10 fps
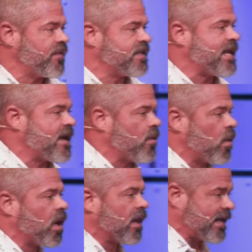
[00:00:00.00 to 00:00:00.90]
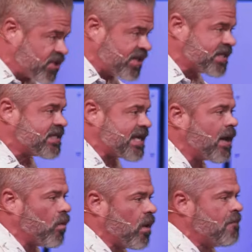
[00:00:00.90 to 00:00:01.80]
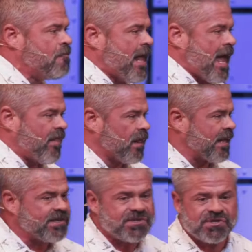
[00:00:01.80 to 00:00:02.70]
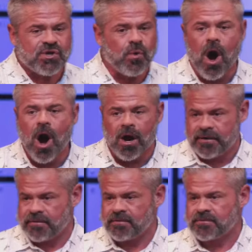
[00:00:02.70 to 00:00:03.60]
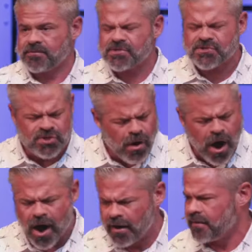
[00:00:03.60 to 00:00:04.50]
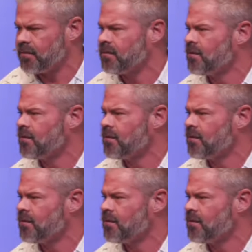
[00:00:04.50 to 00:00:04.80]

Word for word: for the sake of the word, like Jesus said it would, and they're like, this is too hard. This is too hard.